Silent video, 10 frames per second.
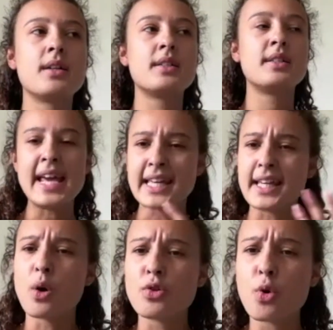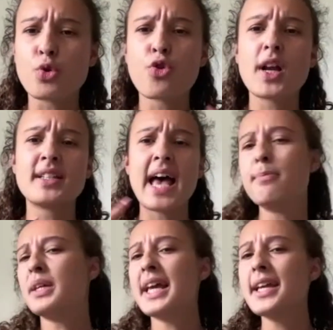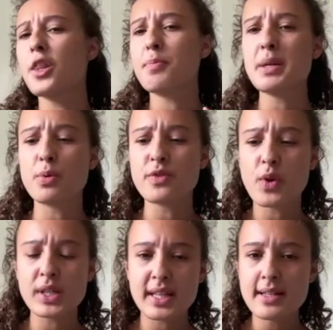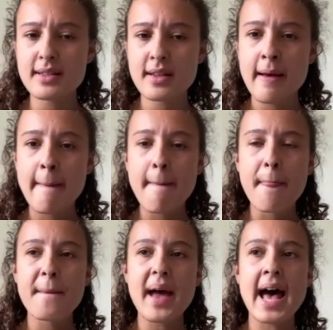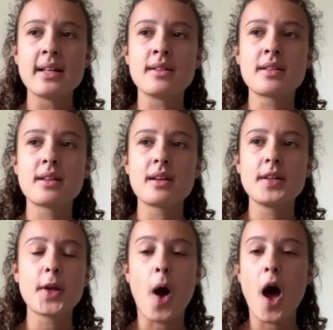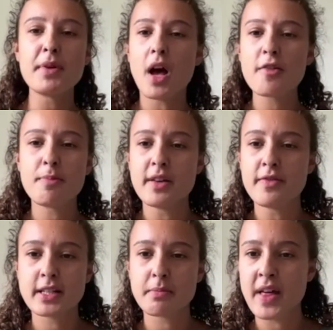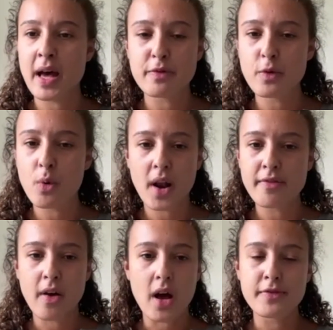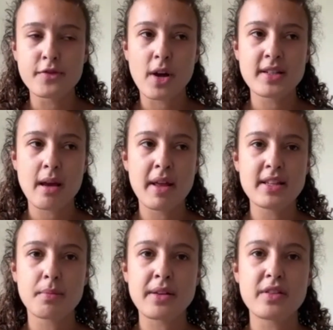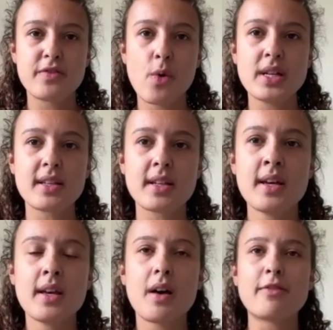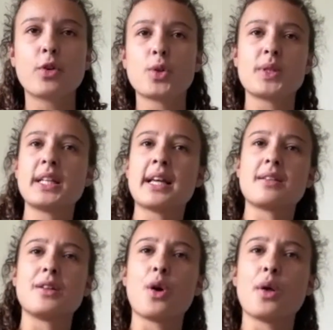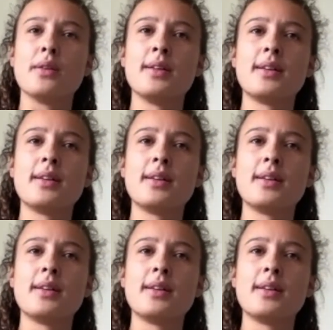taking on or trying to emulate other people's voices. And I've been a victim of that before, and I've tried to emulate someone else's voice, and I've gone to a singing lesson and gone,